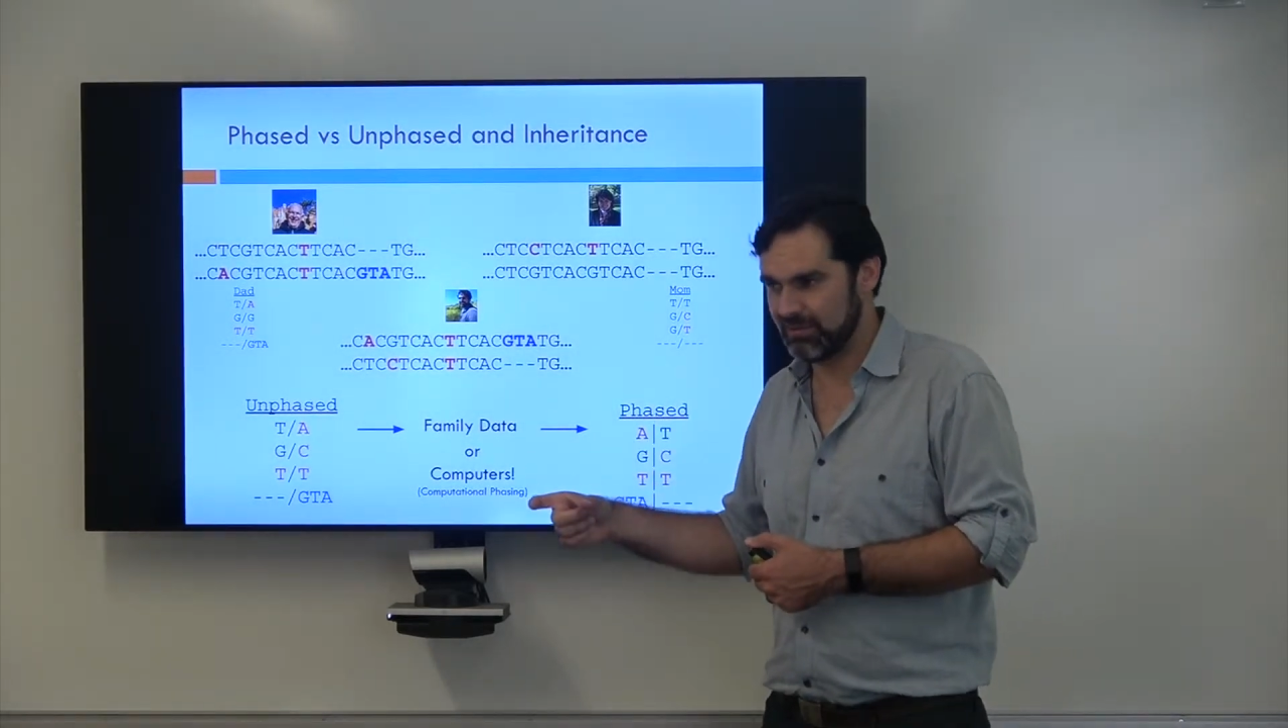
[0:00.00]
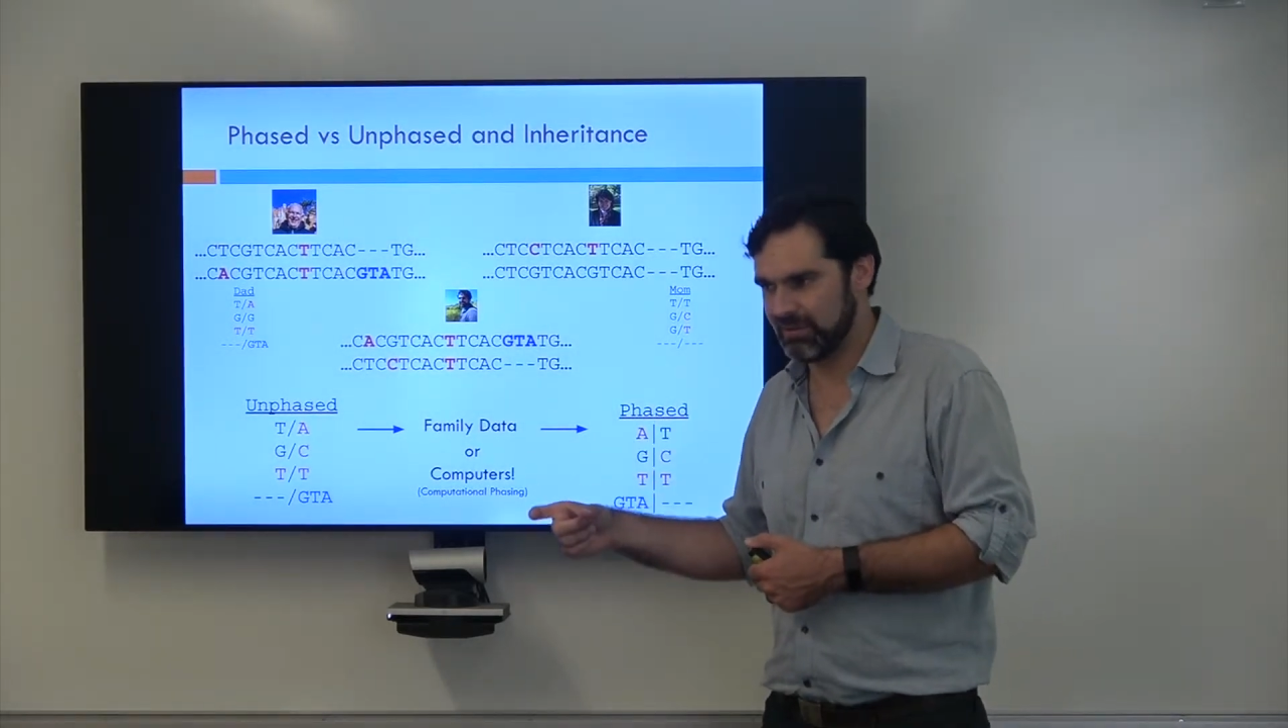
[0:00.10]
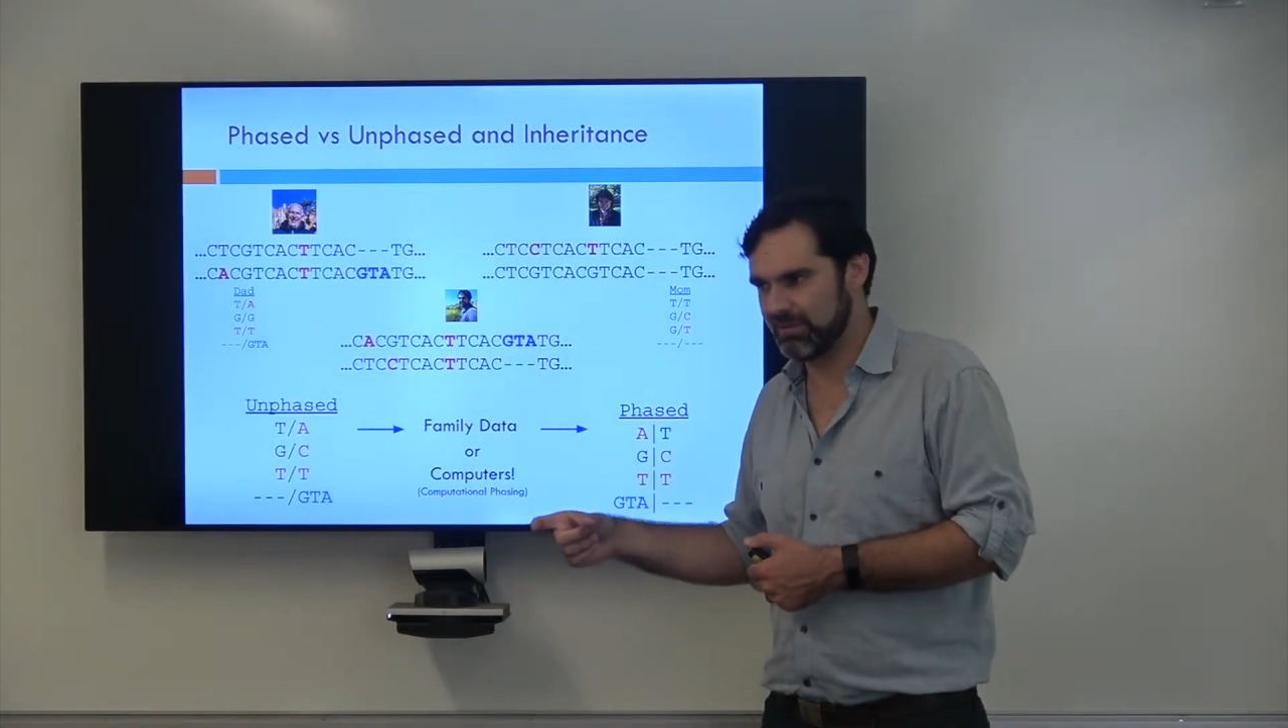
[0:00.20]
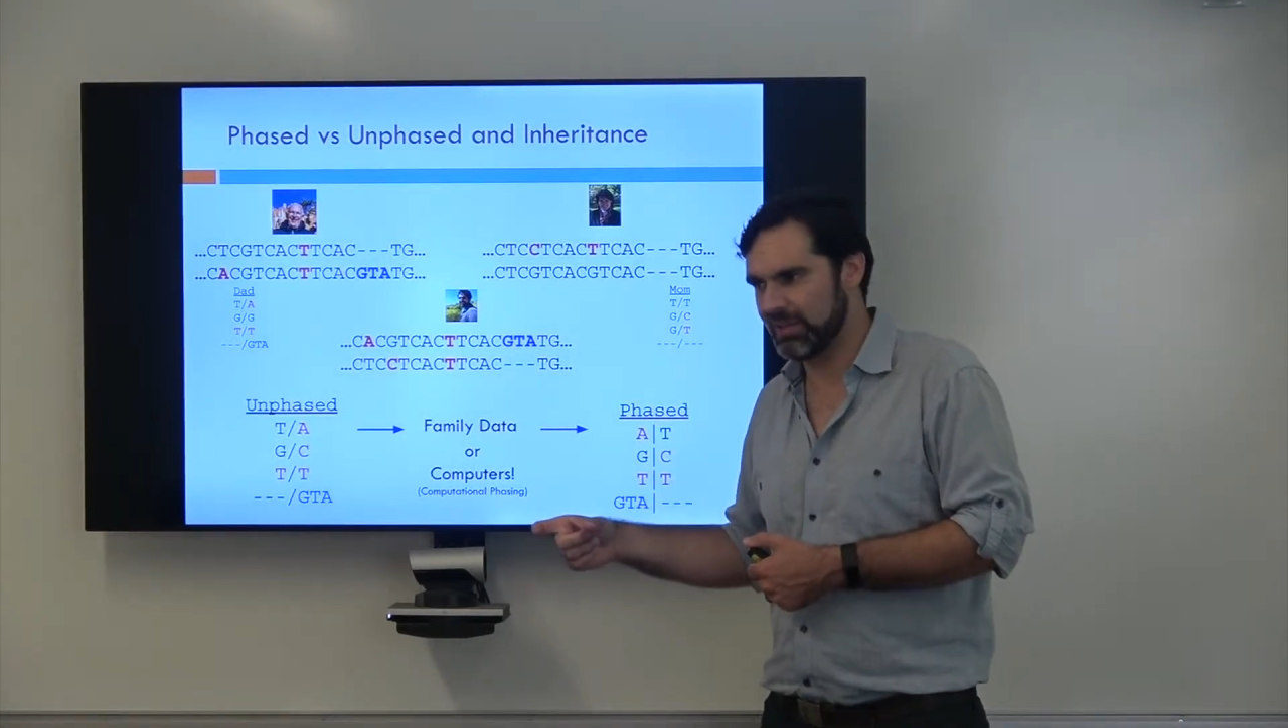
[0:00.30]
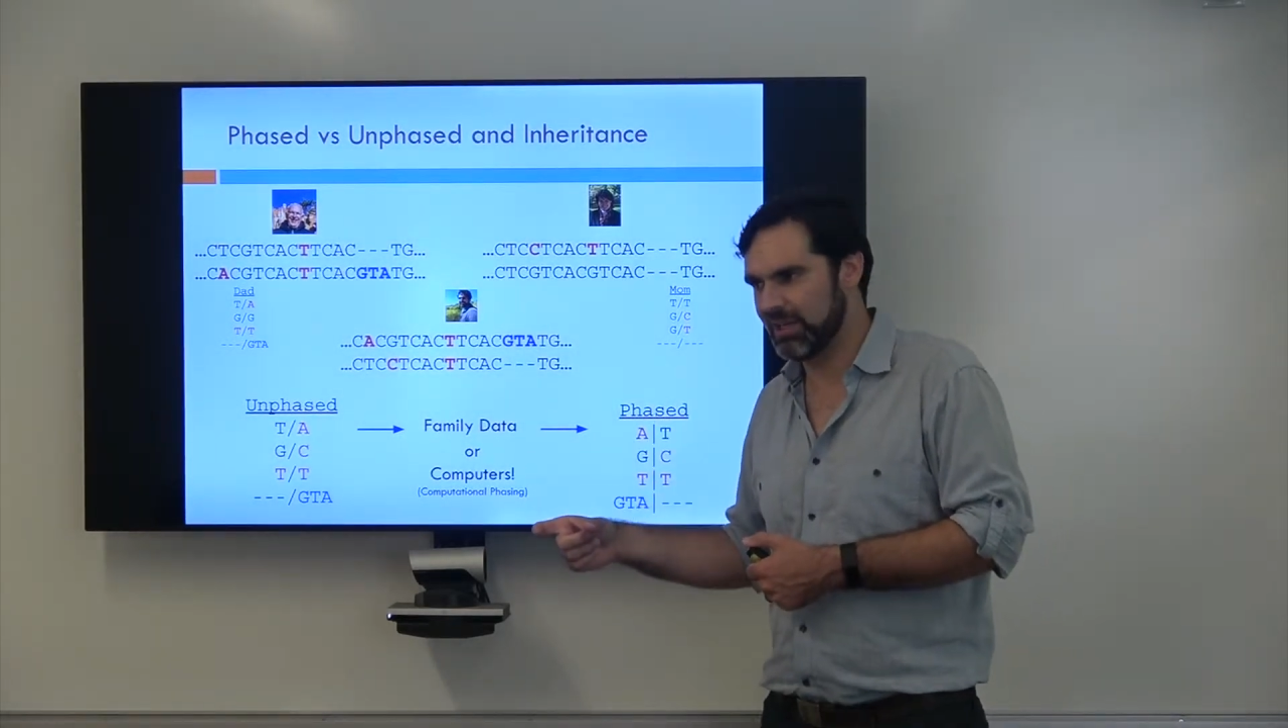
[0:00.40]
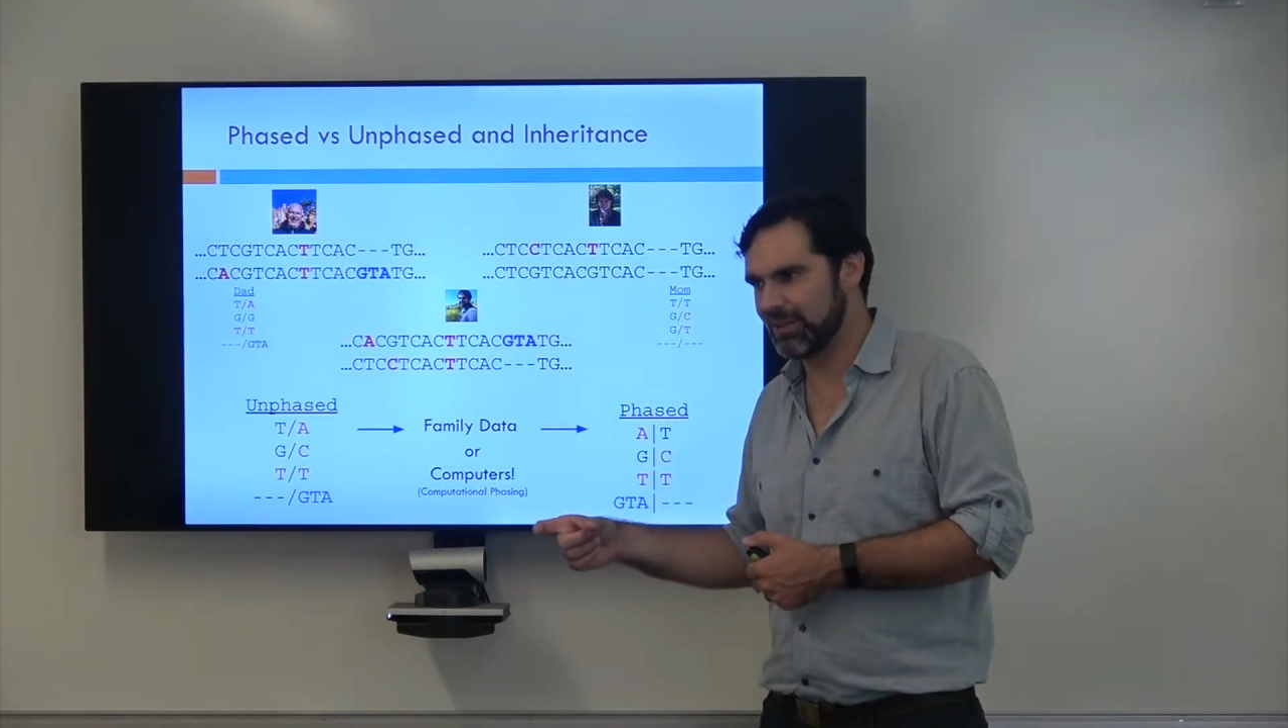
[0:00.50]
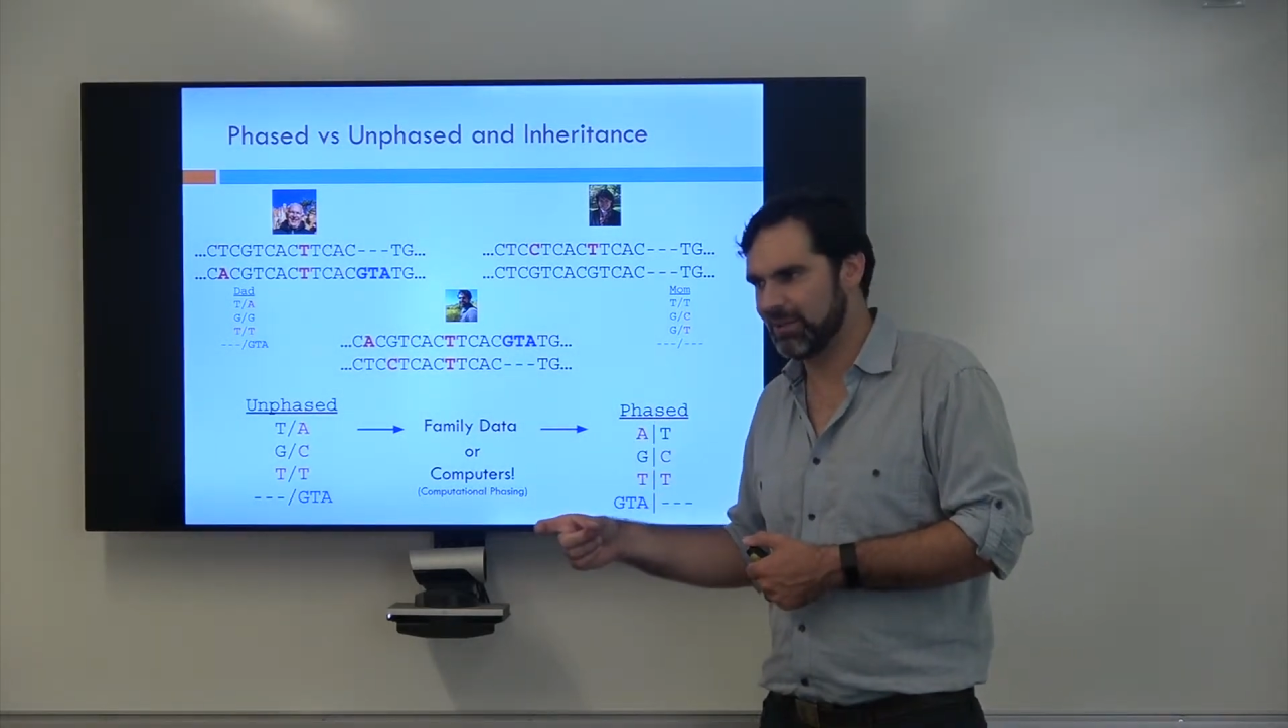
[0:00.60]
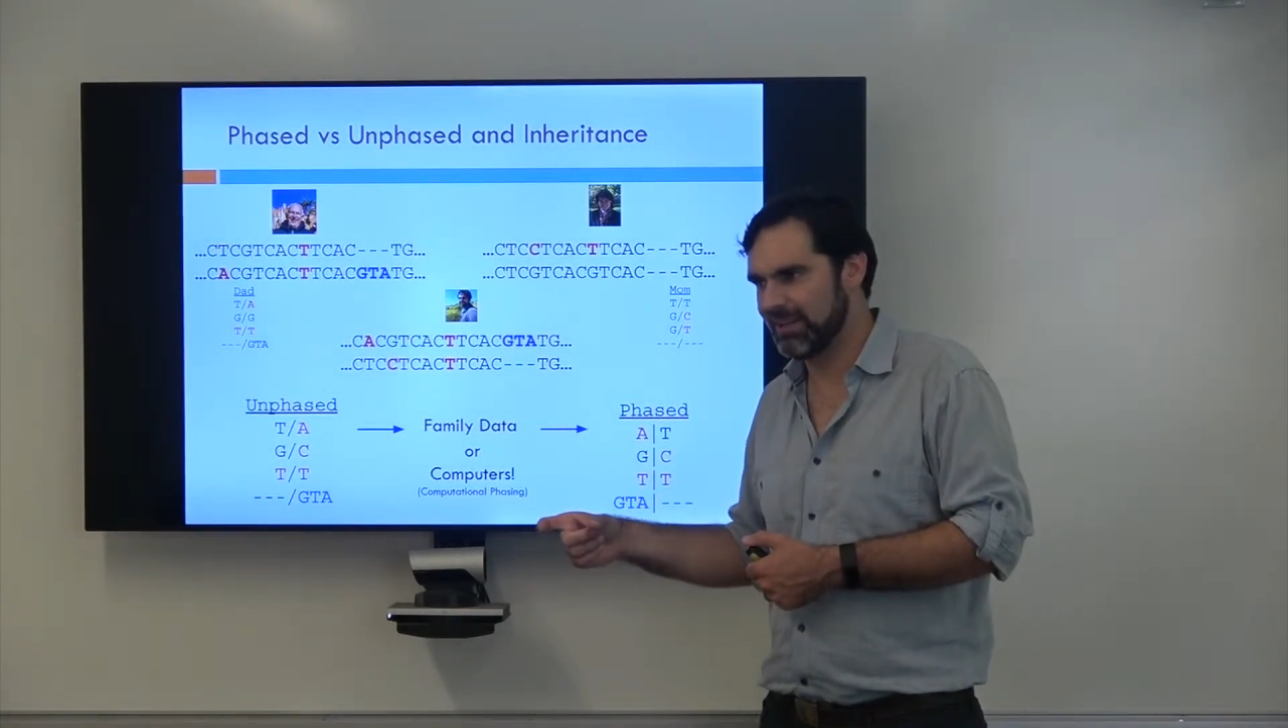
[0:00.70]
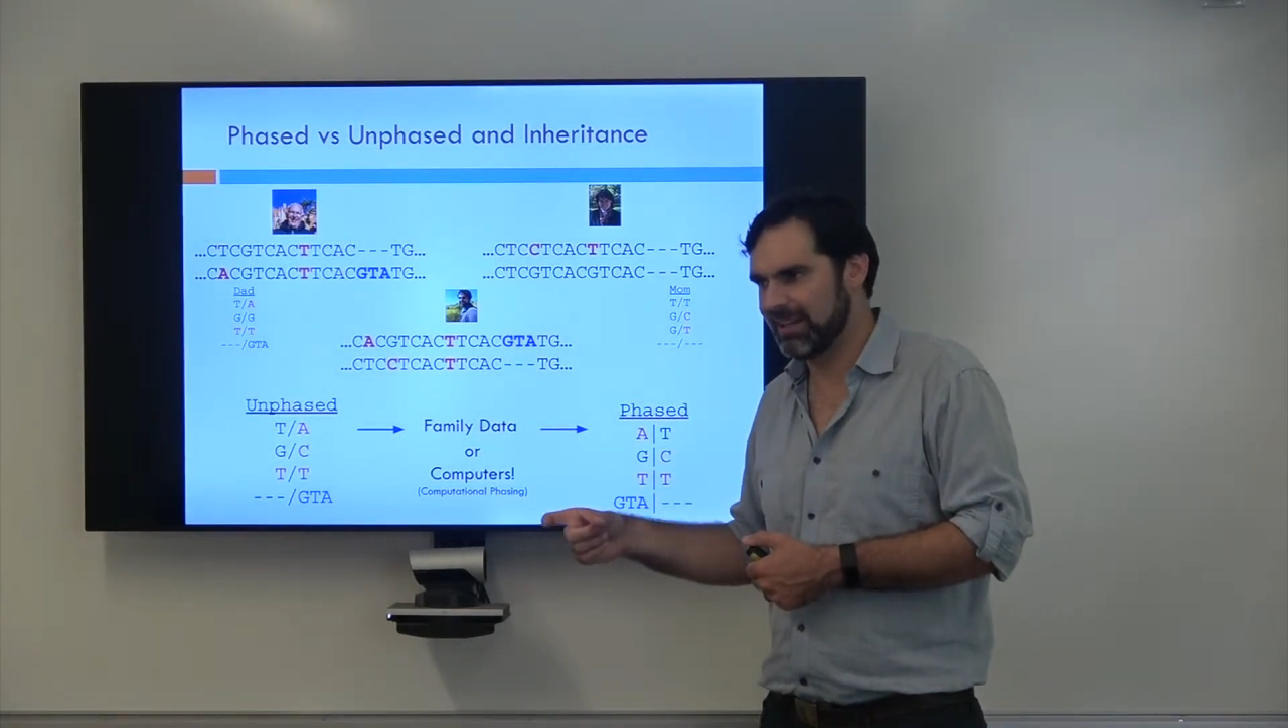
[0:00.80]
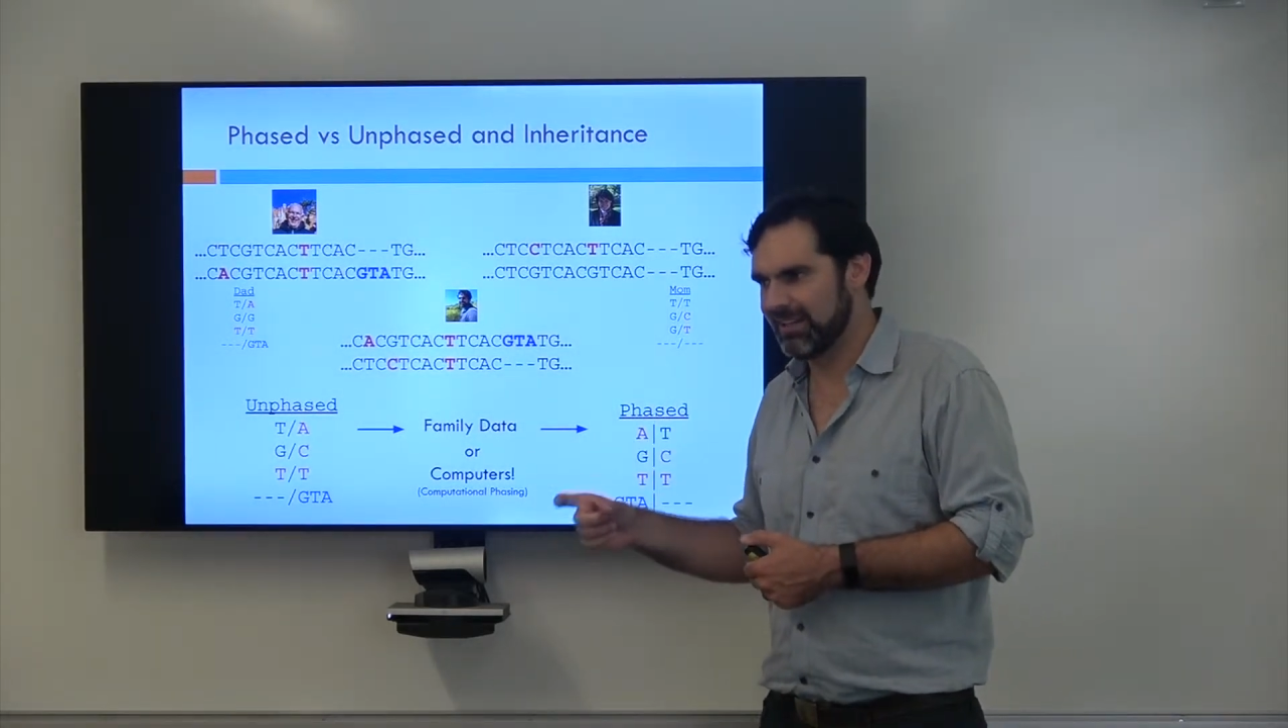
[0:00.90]
do
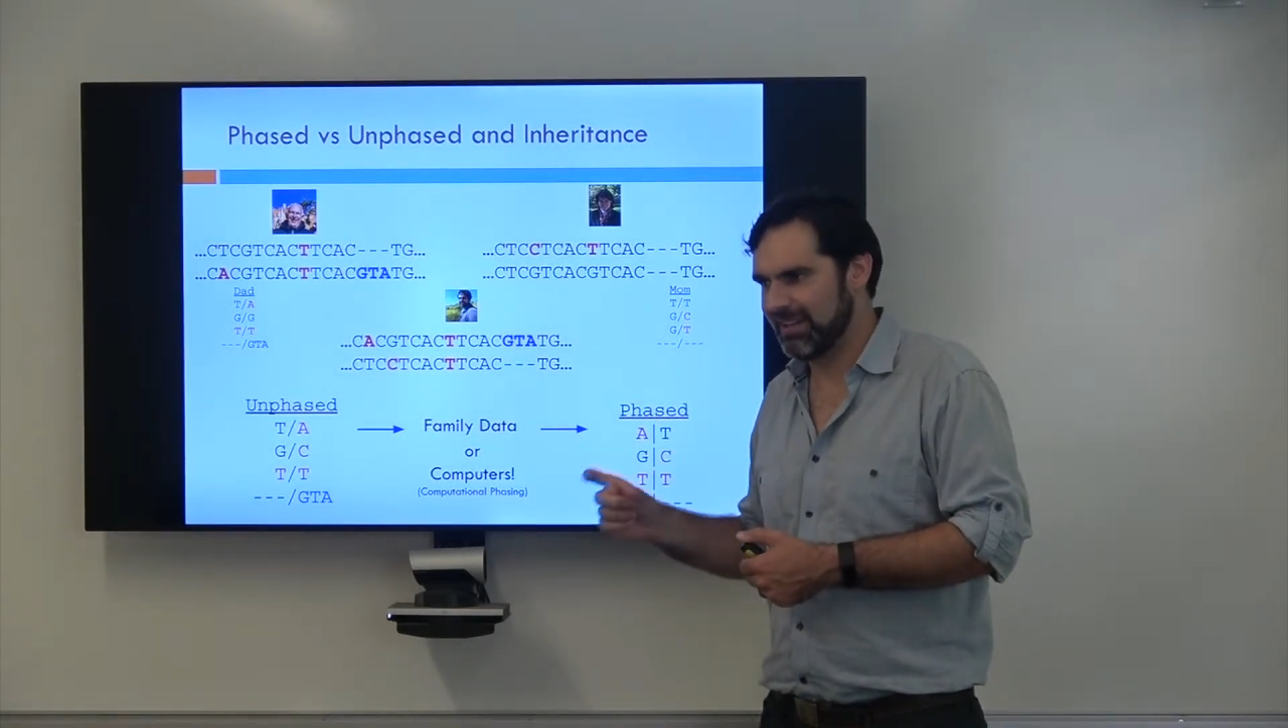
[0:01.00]
know,